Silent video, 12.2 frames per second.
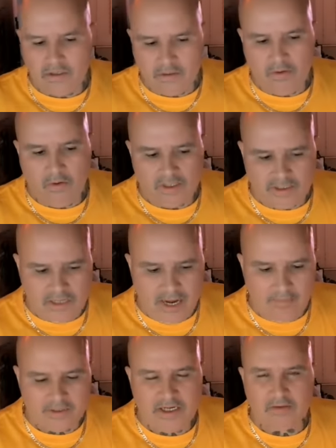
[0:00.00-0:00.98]
you know,
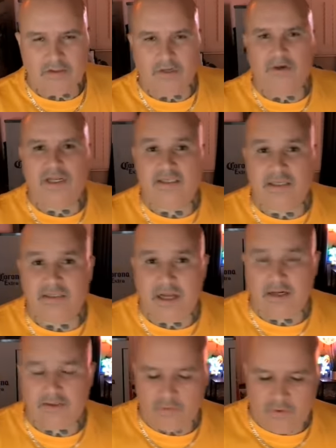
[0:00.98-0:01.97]
establish out there is his
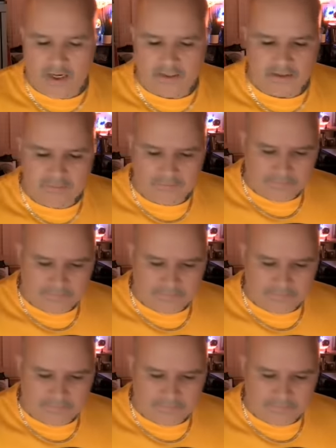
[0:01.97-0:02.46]
entourage.